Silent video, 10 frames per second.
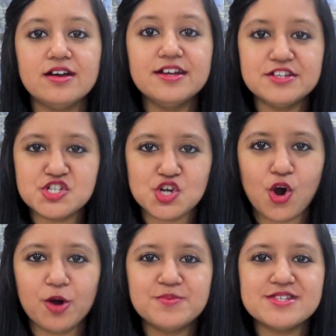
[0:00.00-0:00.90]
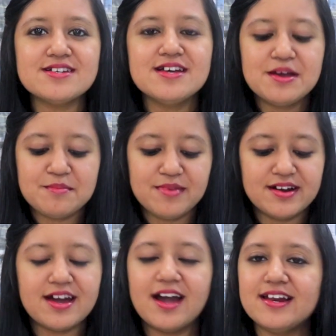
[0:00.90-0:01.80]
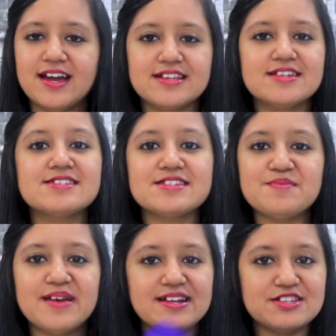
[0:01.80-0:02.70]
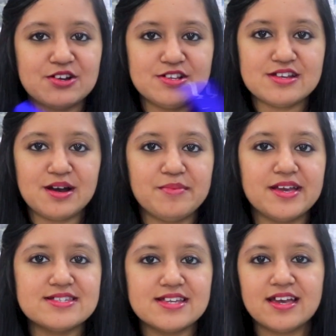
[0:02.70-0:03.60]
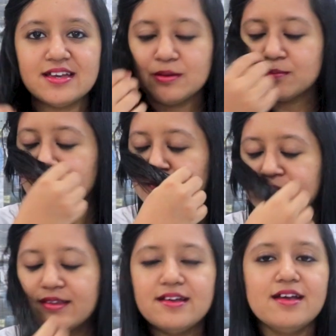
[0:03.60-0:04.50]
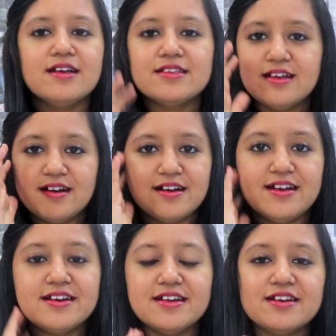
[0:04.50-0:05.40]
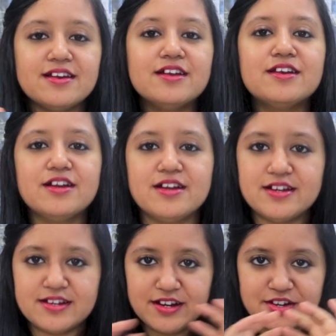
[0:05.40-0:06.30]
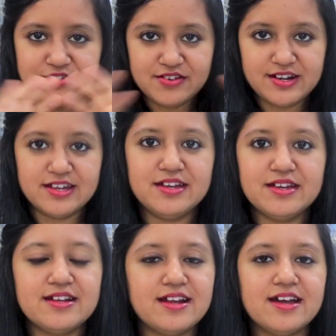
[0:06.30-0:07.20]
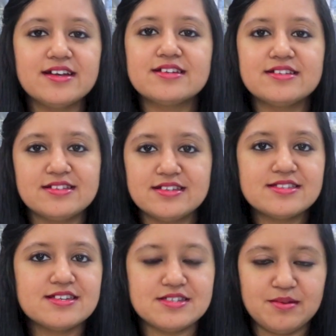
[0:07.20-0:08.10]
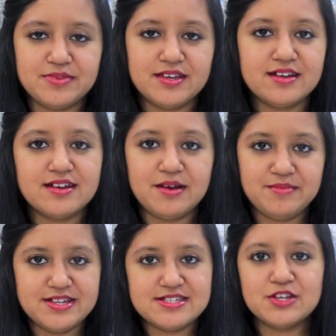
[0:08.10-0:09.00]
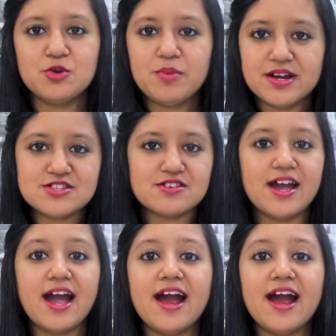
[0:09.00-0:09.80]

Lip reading: in shops, but I like this. The smell is also amazing. It literally, like, this is something amazing. You must try.